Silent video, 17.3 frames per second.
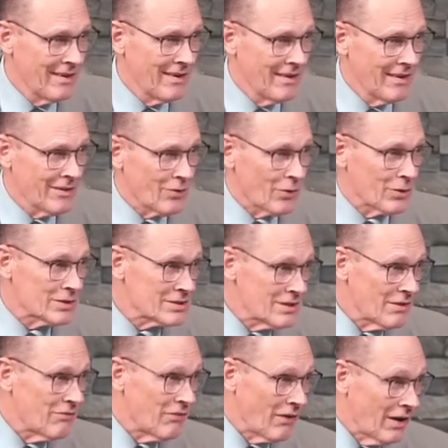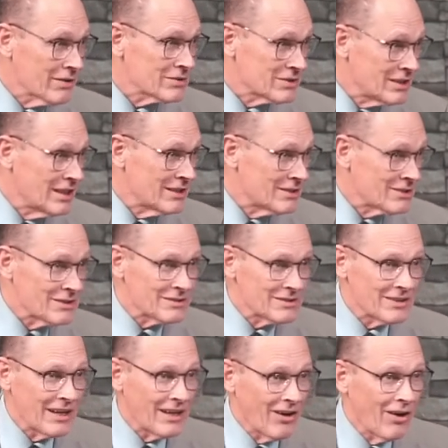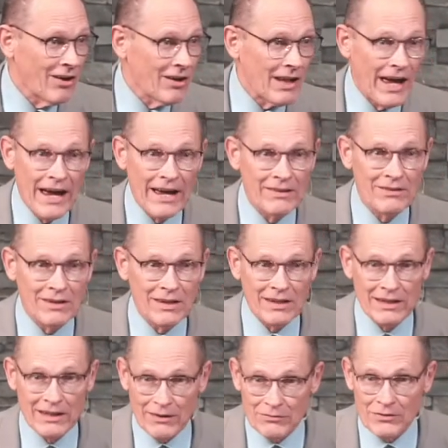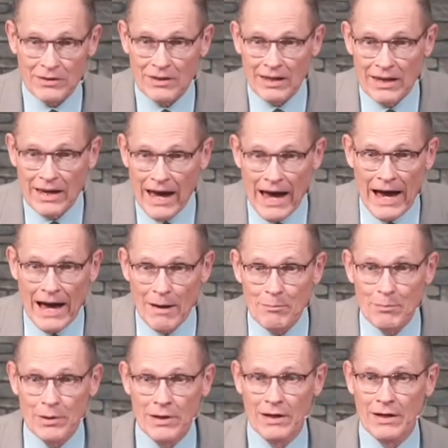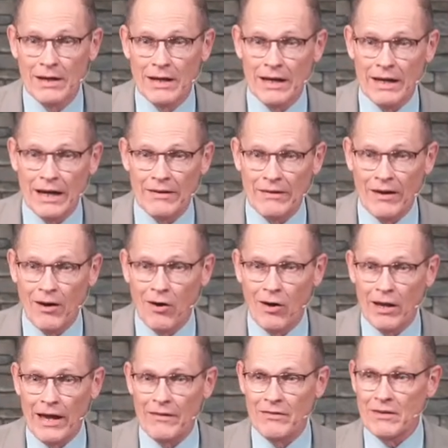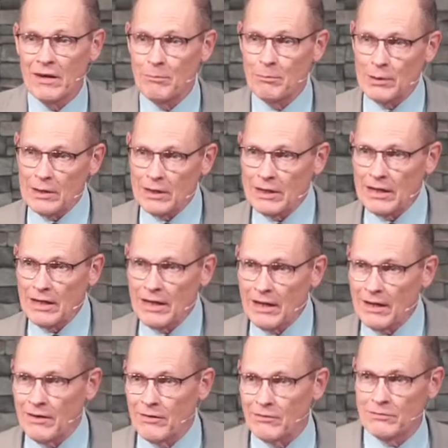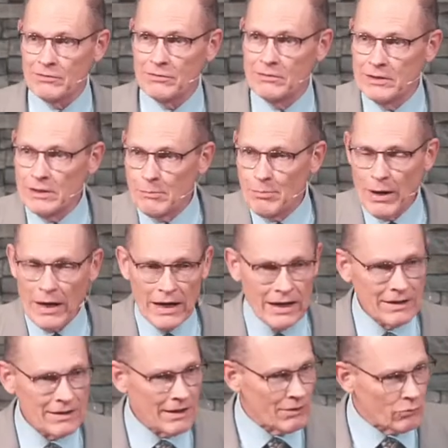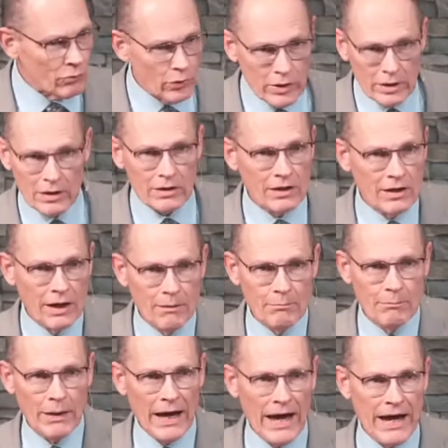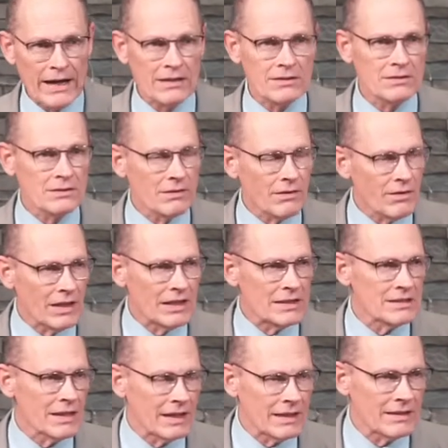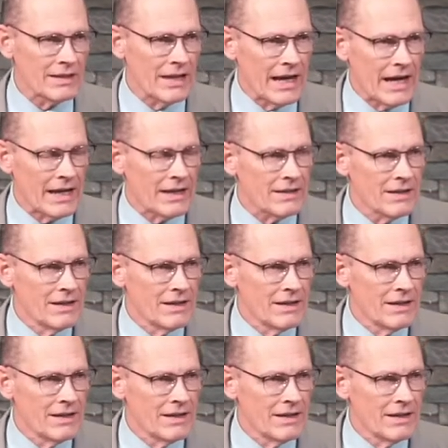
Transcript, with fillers: Of course, the false teachers, they all had the gift of the gab and they all had the ability of debate and real comebacks and things like that.